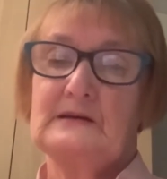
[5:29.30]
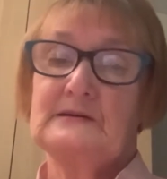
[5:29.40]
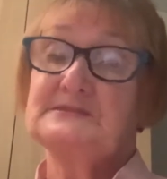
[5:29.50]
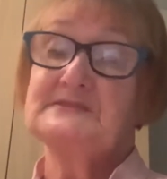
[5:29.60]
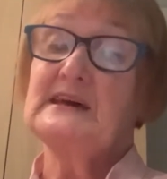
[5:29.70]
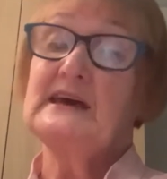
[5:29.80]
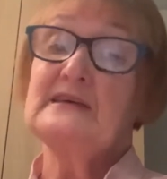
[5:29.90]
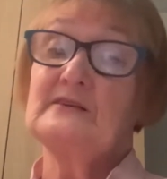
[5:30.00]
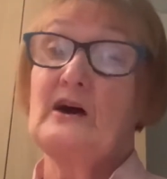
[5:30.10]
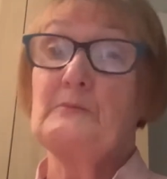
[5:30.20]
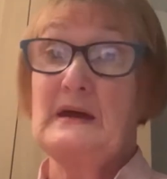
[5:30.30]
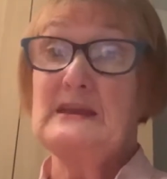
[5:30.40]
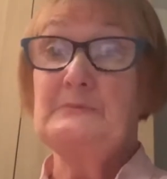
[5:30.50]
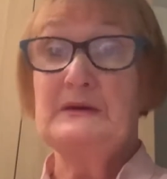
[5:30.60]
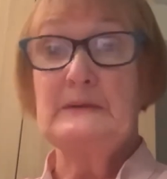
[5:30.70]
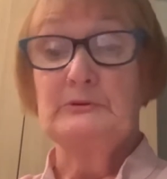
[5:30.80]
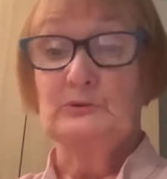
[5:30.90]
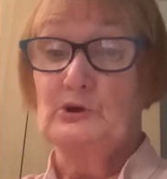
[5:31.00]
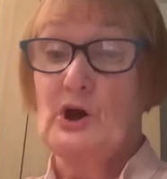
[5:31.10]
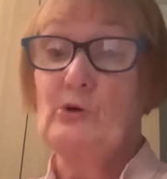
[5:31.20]
Today there are many people
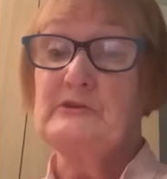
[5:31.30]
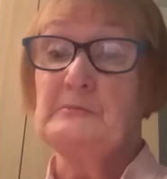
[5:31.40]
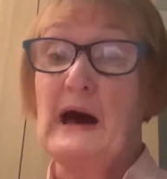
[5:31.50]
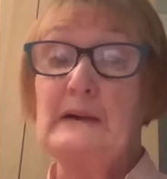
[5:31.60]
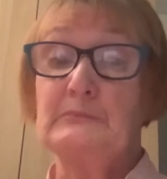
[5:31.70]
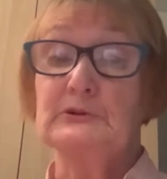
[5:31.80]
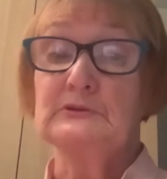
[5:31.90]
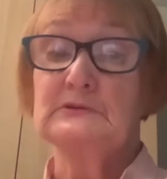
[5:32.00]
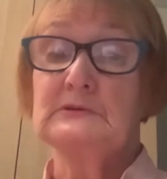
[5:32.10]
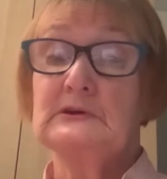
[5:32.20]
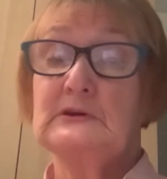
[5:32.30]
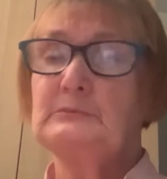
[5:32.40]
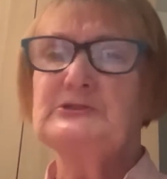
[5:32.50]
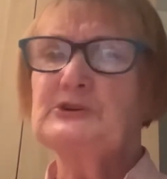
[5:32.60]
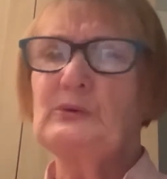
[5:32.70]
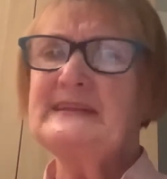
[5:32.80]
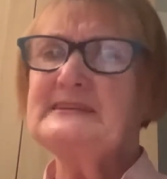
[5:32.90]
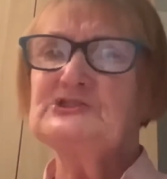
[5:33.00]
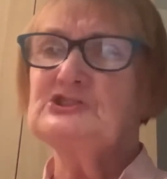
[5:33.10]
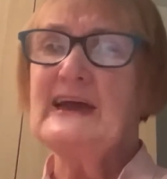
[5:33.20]
who know the Bible, but don't let
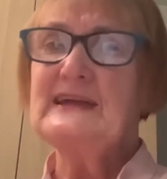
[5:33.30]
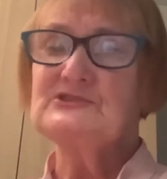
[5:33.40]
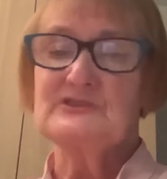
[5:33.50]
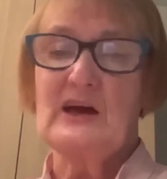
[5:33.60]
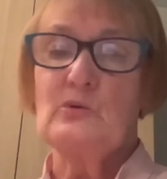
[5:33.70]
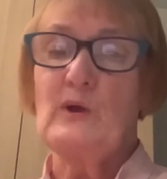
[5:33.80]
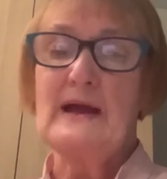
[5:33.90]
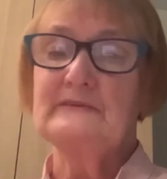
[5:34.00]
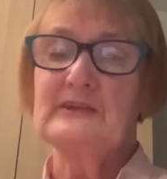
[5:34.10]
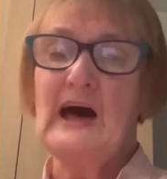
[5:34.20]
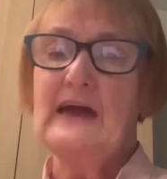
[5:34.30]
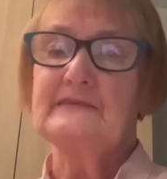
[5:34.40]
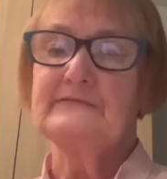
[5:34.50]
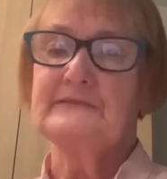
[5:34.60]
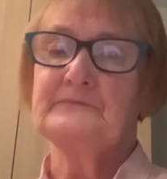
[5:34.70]
it change their way of life.